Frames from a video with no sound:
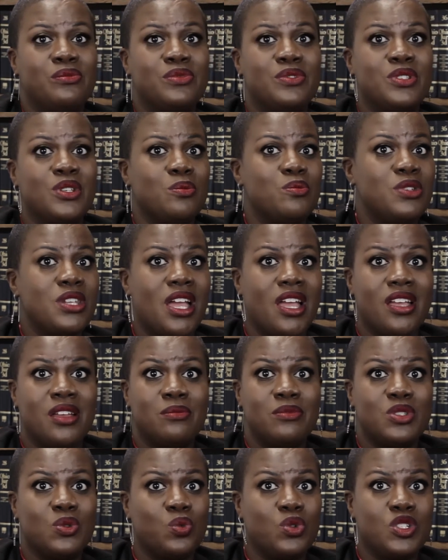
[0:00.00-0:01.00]

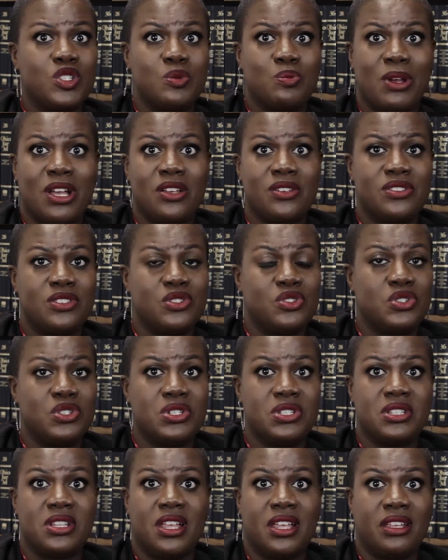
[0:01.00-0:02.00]
Sometimes one spouse is
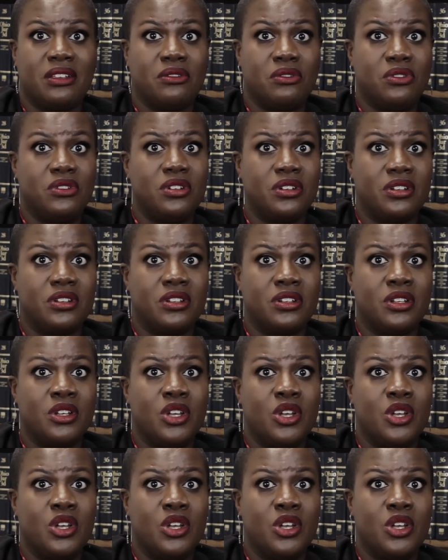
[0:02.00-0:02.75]
just like, look,